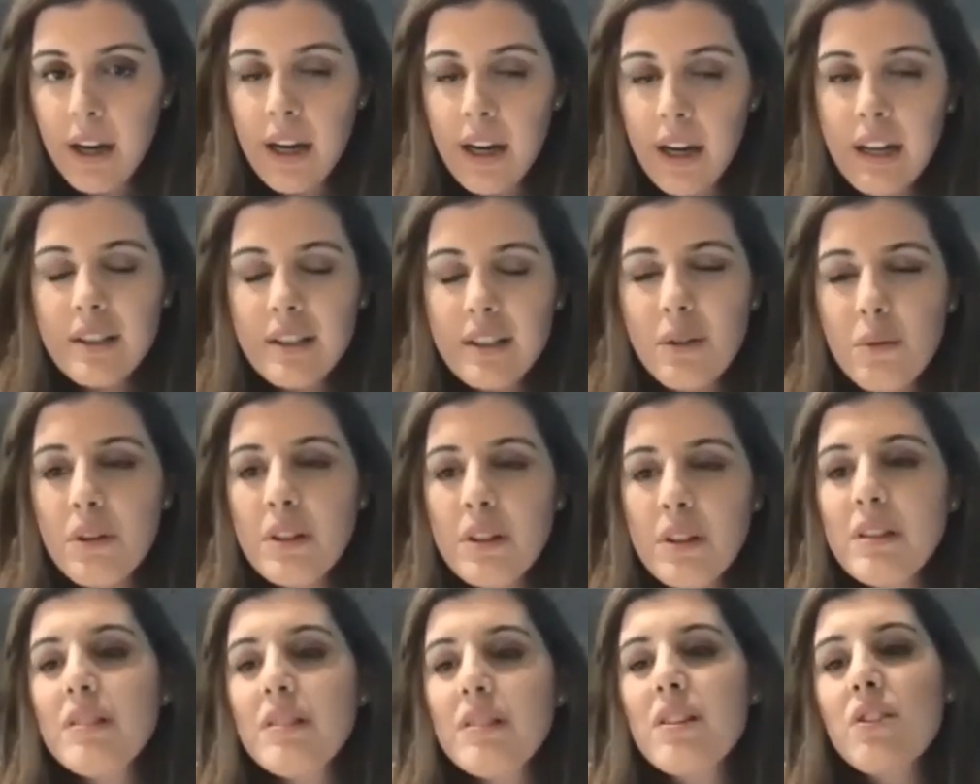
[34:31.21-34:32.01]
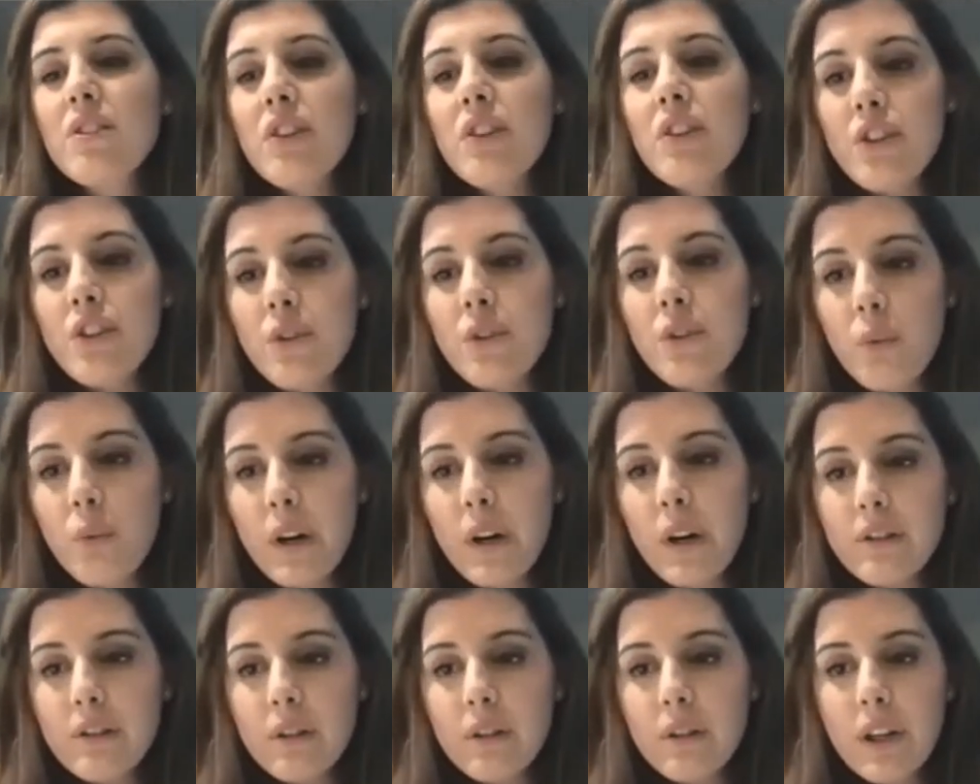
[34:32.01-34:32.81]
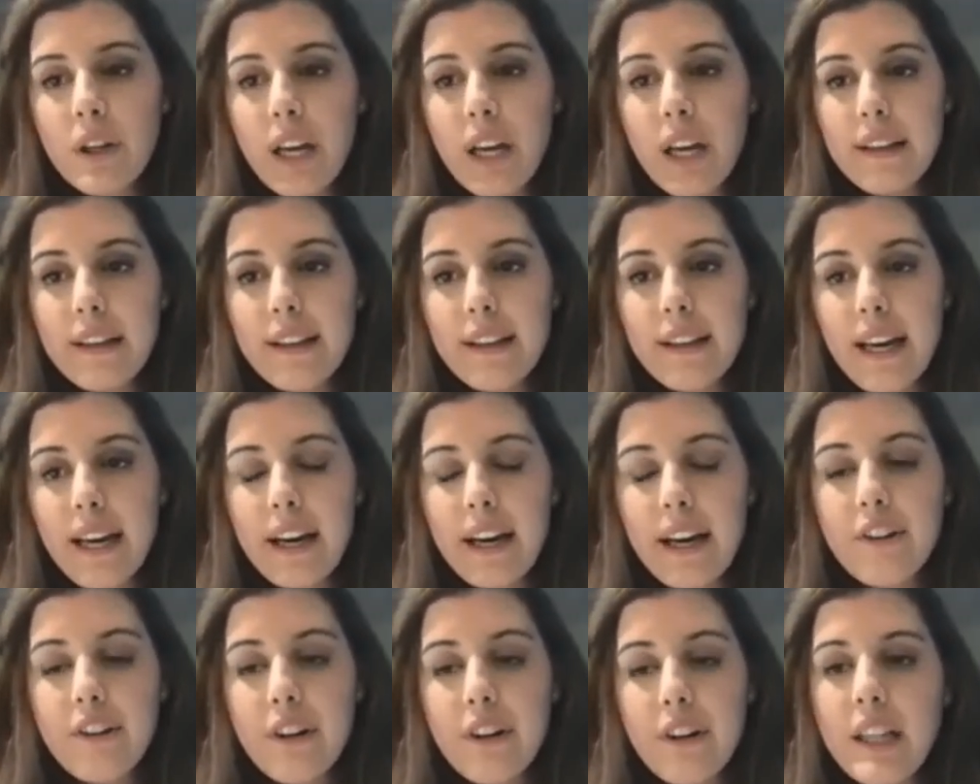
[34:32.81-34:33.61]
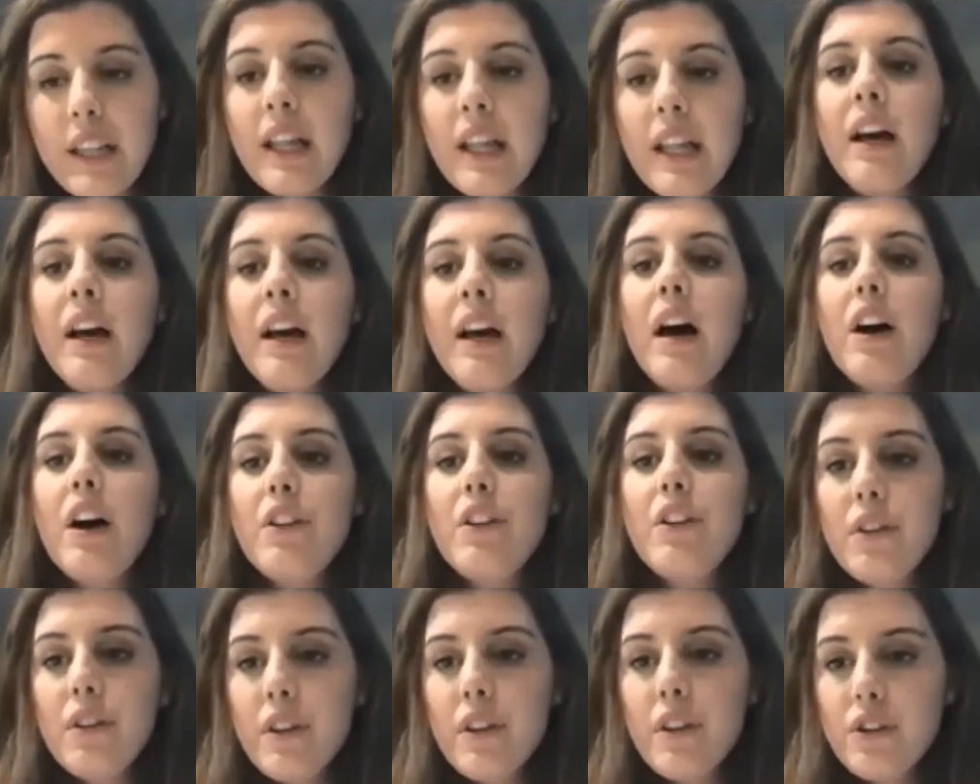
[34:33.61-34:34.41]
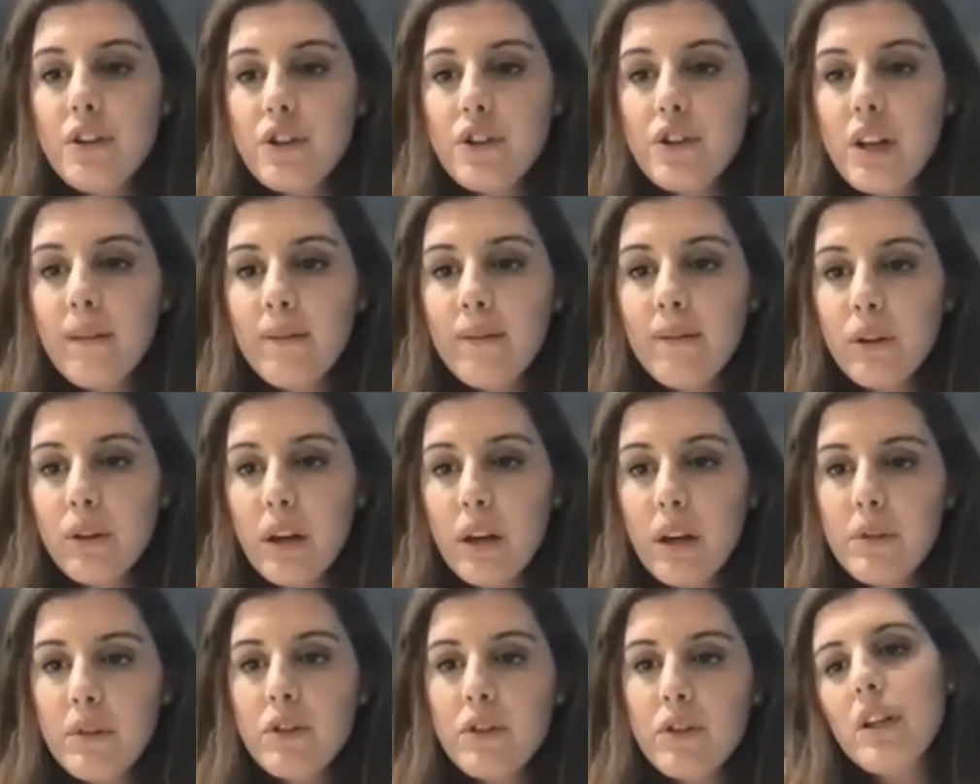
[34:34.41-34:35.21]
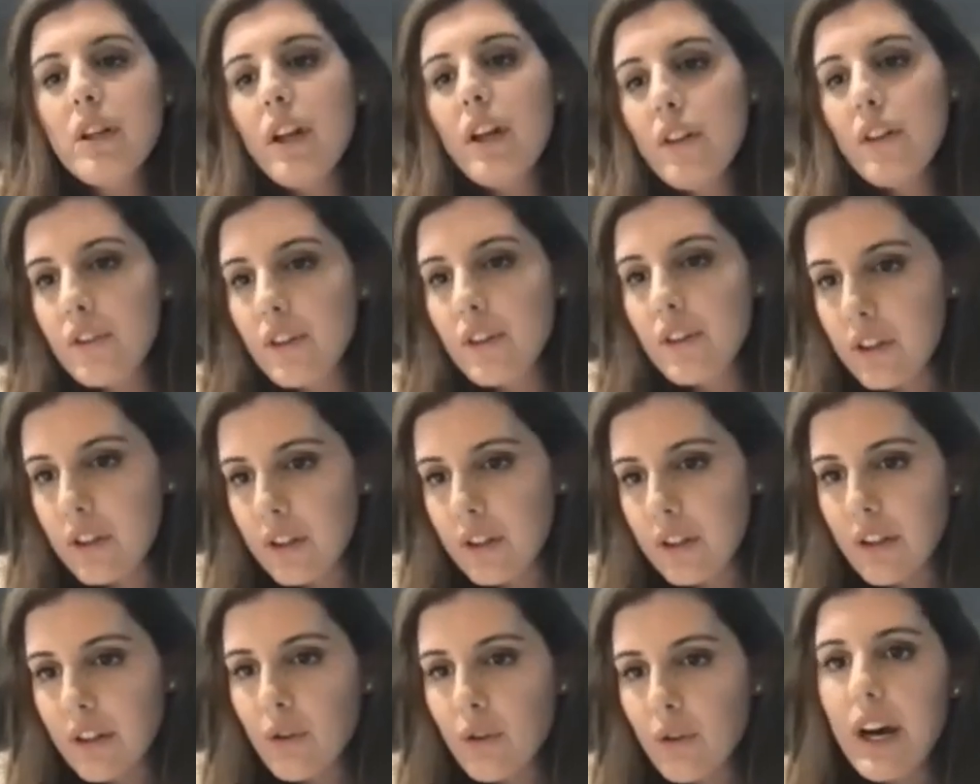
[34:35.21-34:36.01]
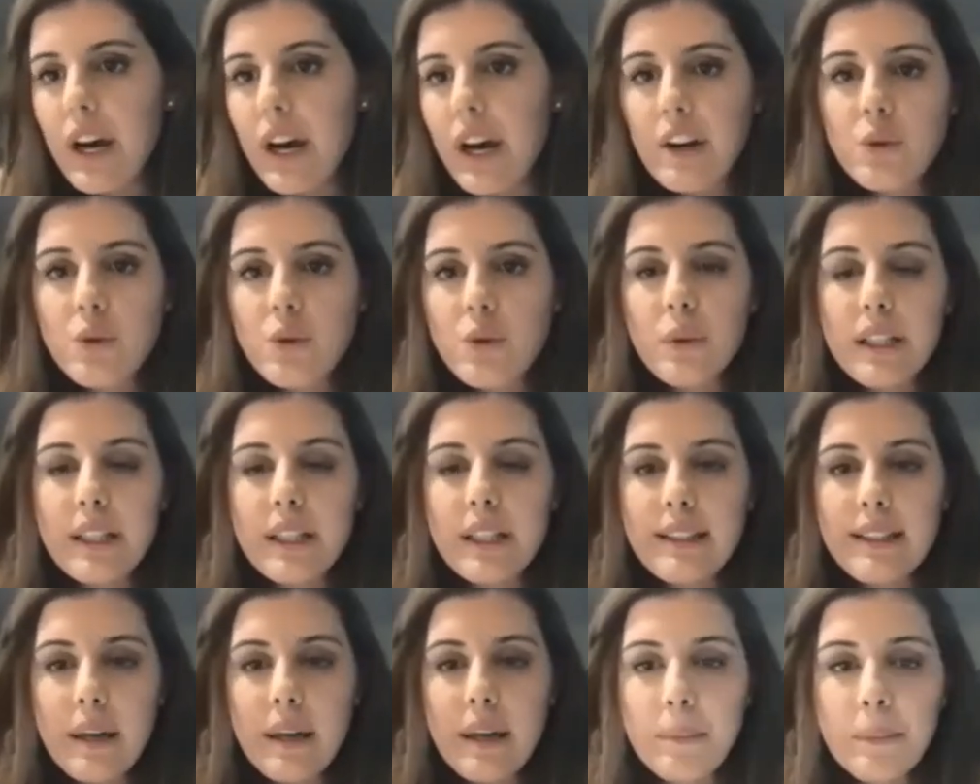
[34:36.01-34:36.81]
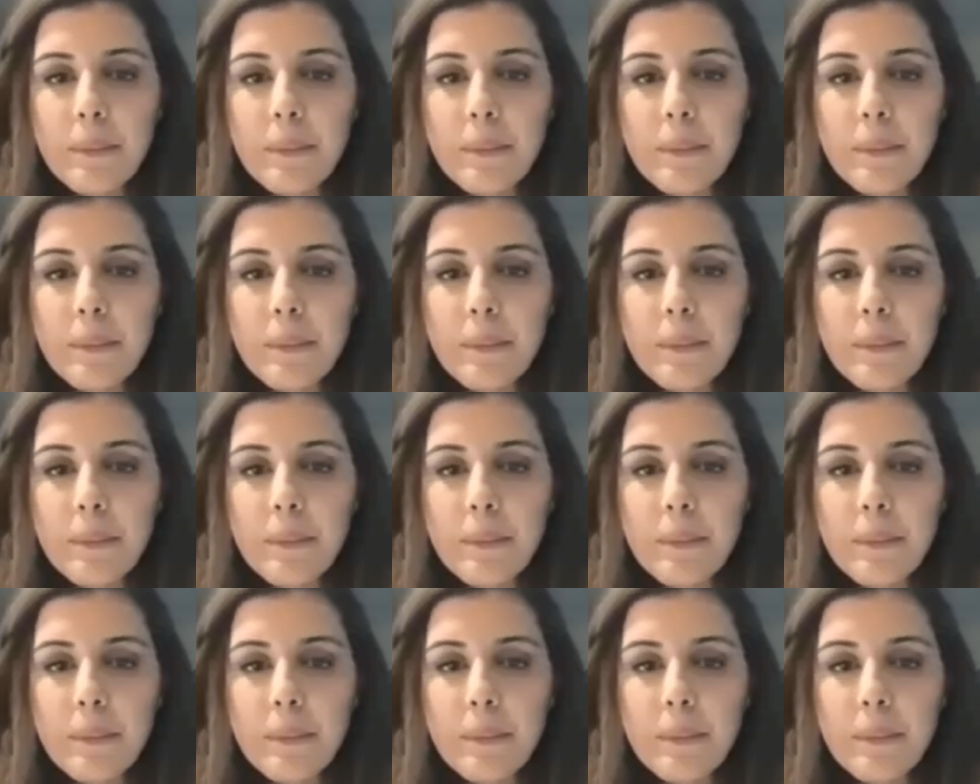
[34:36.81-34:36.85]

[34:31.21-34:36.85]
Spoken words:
So this is another way to look at the cataract other than the Scheimpflug image and other than your actual exam.